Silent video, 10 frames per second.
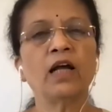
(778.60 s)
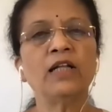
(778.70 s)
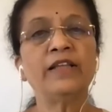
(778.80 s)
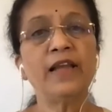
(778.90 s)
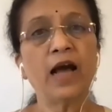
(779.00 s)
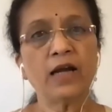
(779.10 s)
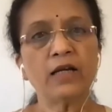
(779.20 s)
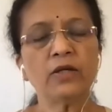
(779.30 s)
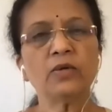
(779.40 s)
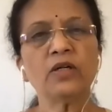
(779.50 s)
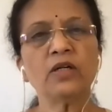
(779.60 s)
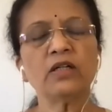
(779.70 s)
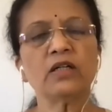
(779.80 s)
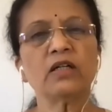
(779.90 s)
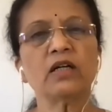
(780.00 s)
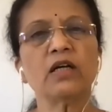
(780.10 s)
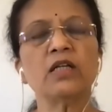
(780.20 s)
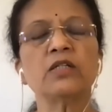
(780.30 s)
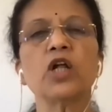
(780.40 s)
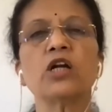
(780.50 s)
Jnana Yoga
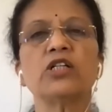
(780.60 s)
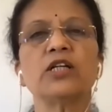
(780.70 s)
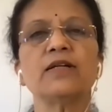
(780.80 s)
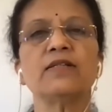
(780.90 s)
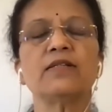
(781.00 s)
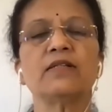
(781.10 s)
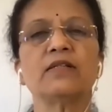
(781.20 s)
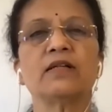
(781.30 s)
is not just